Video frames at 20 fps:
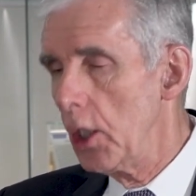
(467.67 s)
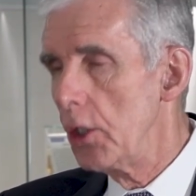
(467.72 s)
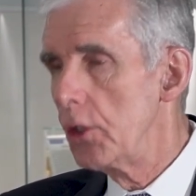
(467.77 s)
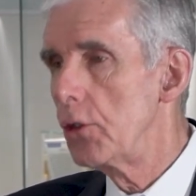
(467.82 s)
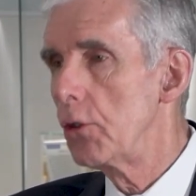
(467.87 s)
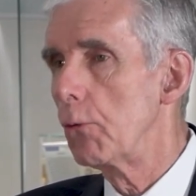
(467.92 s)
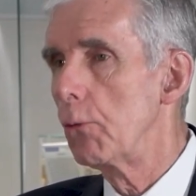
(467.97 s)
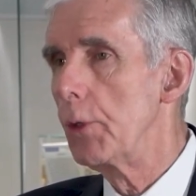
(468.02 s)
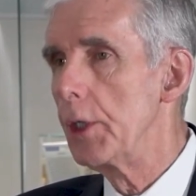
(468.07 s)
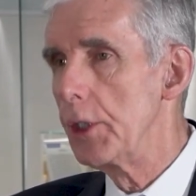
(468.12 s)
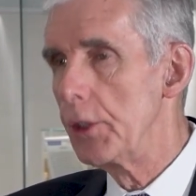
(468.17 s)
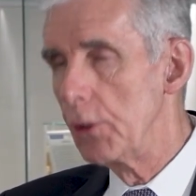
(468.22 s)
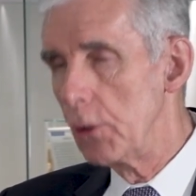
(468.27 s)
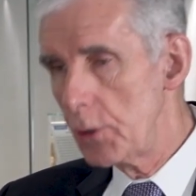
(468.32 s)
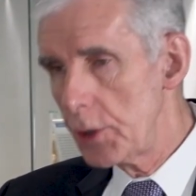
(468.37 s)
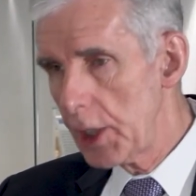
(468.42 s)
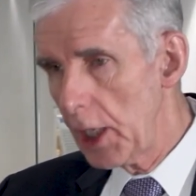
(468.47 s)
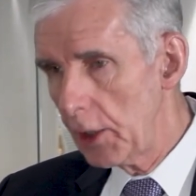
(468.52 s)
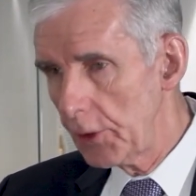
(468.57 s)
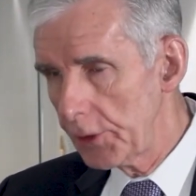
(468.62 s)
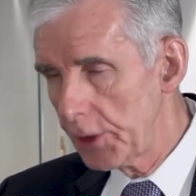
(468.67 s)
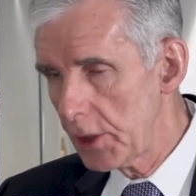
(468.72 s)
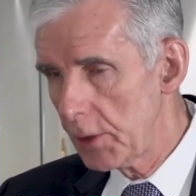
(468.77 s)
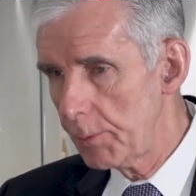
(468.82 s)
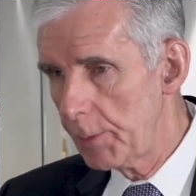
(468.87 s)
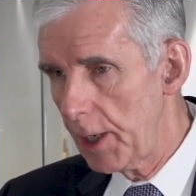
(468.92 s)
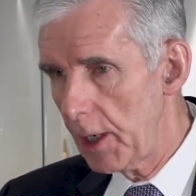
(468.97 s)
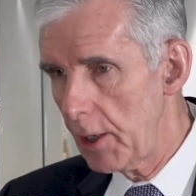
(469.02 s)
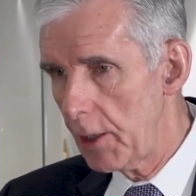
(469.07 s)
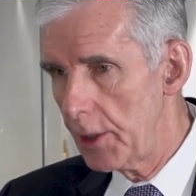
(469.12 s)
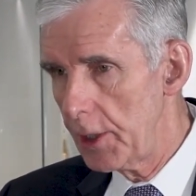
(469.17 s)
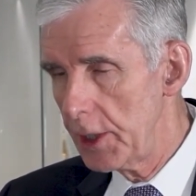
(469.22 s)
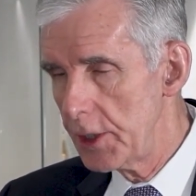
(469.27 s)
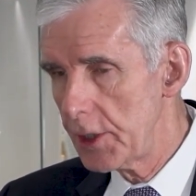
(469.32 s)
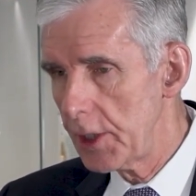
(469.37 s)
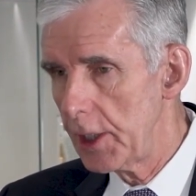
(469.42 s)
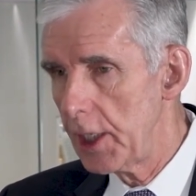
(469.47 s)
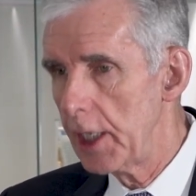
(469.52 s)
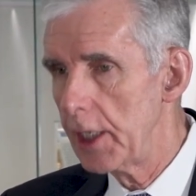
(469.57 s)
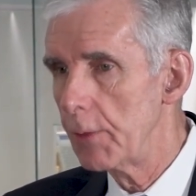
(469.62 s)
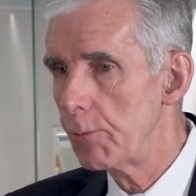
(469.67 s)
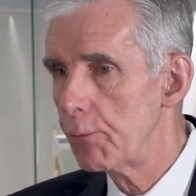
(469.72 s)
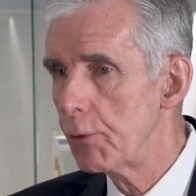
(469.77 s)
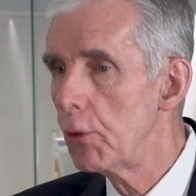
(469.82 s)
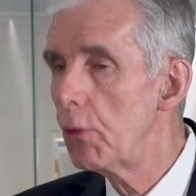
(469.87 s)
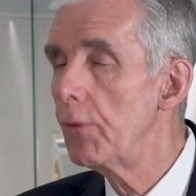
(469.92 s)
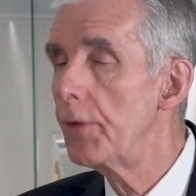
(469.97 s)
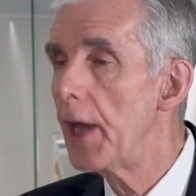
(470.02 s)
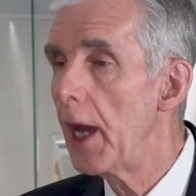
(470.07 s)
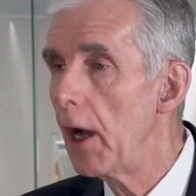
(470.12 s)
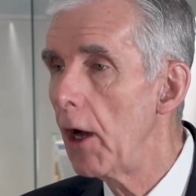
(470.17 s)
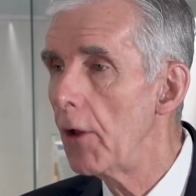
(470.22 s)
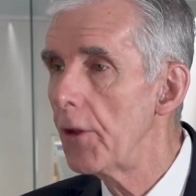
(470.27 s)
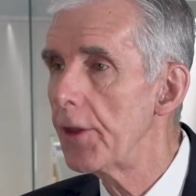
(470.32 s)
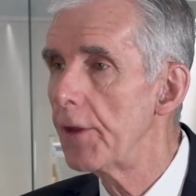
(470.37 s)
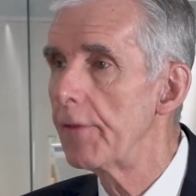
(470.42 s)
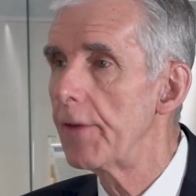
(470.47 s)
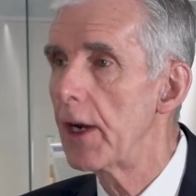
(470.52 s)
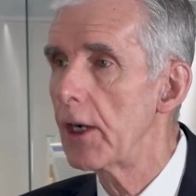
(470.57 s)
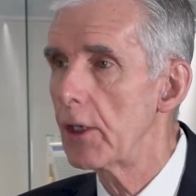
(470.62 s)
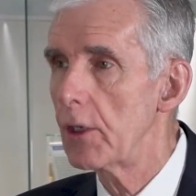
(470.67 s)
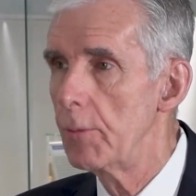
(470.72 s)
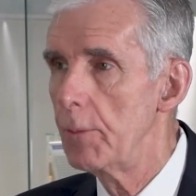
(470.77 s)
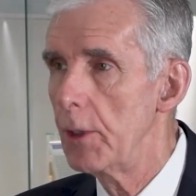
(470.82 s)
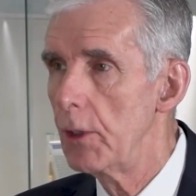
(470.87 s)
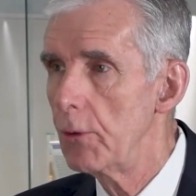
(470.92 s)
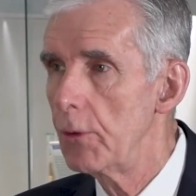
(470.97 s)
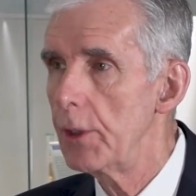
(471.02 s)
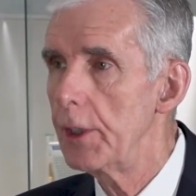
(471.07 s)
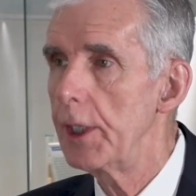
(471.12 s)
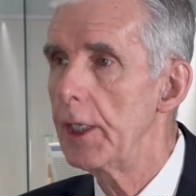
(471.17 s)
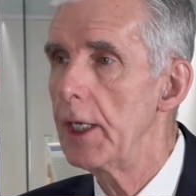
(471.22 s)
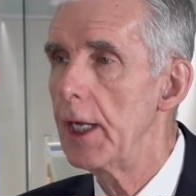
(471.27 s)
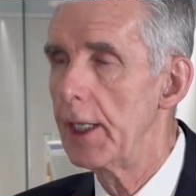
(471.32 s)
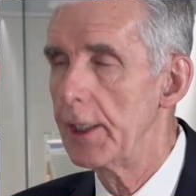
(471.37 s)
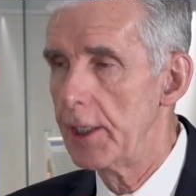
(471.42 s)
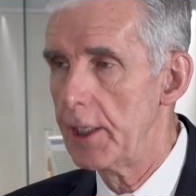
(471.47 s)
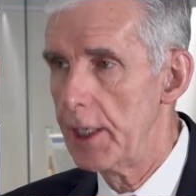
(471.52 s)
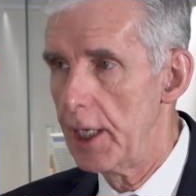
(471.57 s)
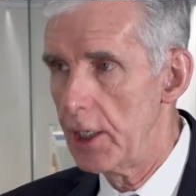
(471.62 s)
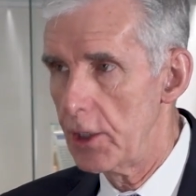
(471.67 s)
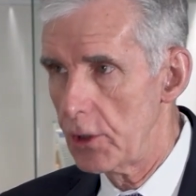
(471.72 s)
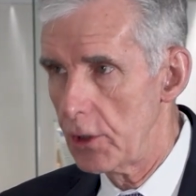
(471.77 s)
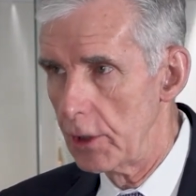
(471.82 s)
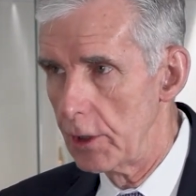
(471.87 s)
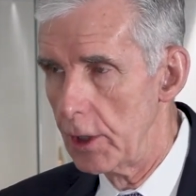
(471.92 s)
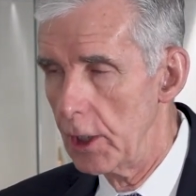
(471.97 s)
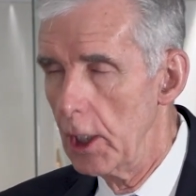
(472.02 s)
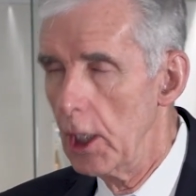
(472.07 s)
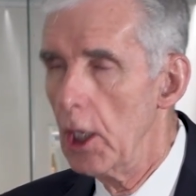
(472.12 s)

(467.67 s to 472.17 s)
to reduce health disparities and improve the health of our community and the nation.